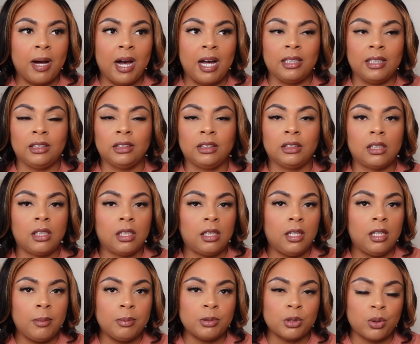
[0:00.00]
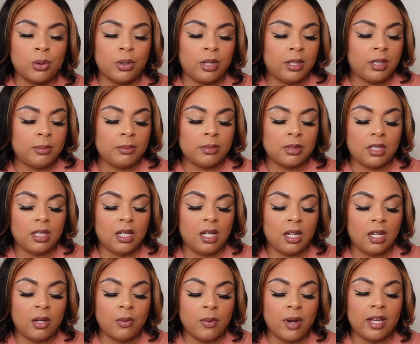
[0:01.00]
polish, lip creams
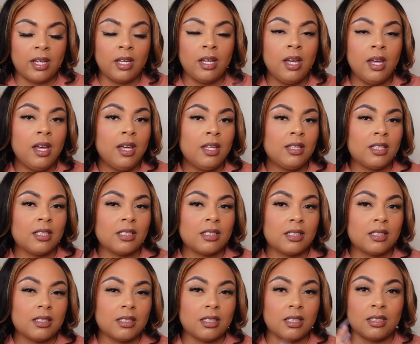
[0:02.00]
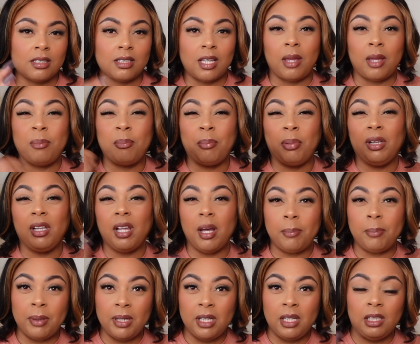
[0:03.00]
anyway. This is a
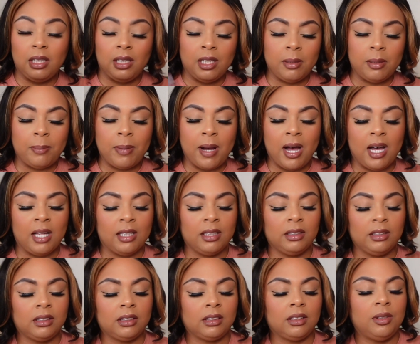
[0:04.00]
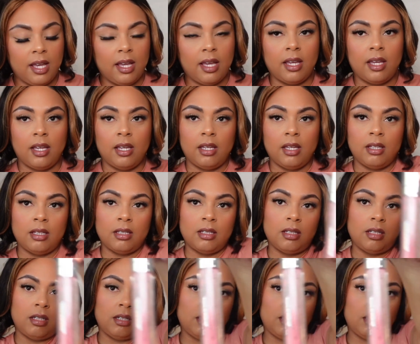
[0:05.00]
plumping lip polish and